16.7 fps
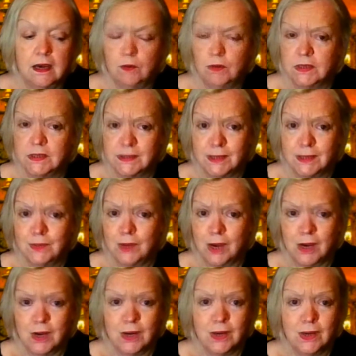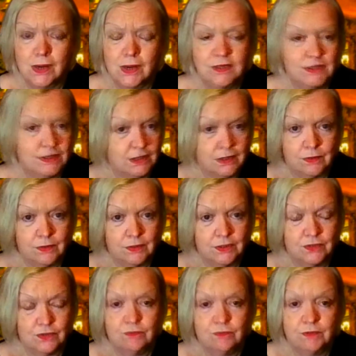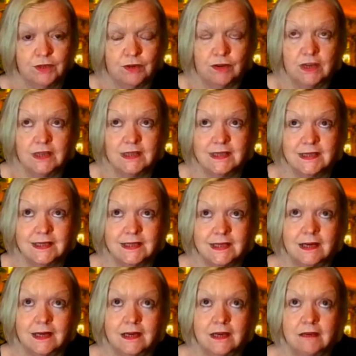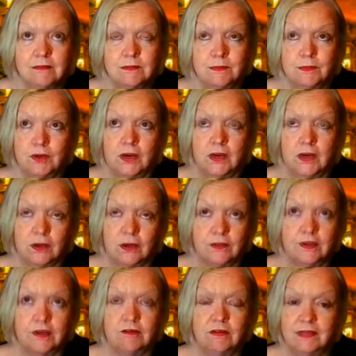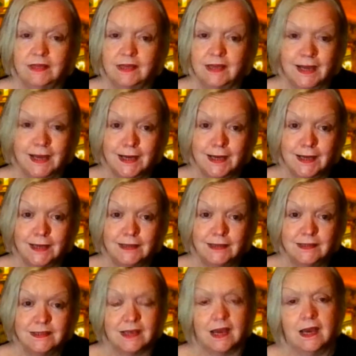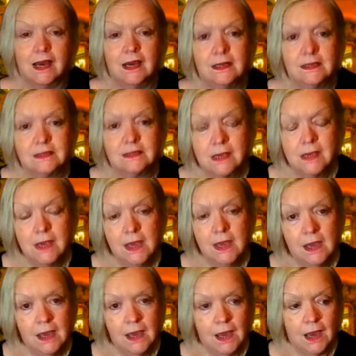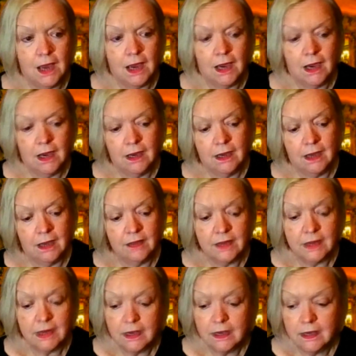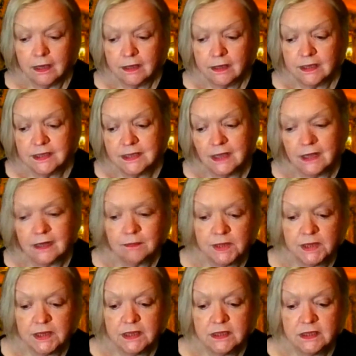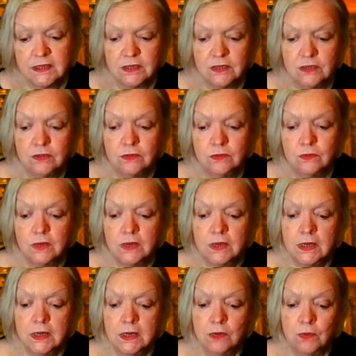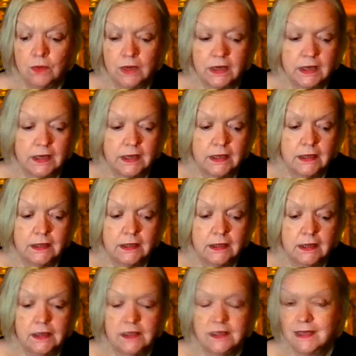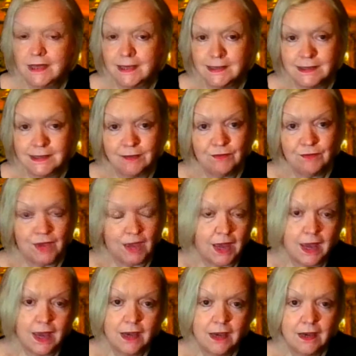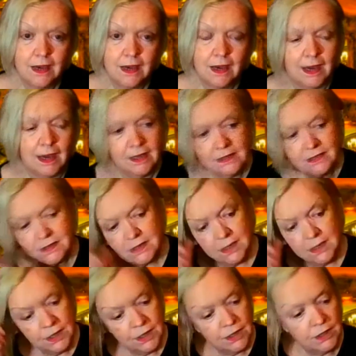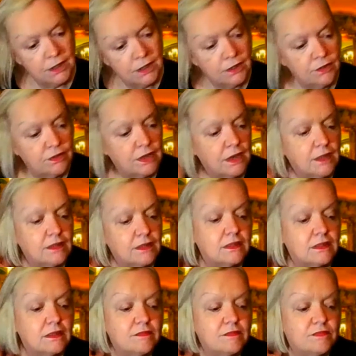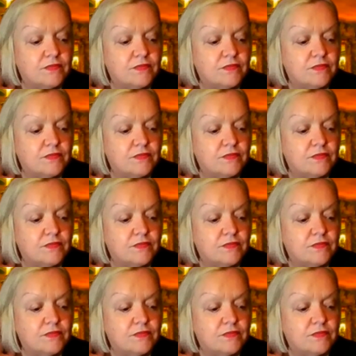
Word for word: uh, I worked so hard. You know, it drove me crazy at times, but I got there in the end. And uh, and then I, this led me to working intensive care, and you know that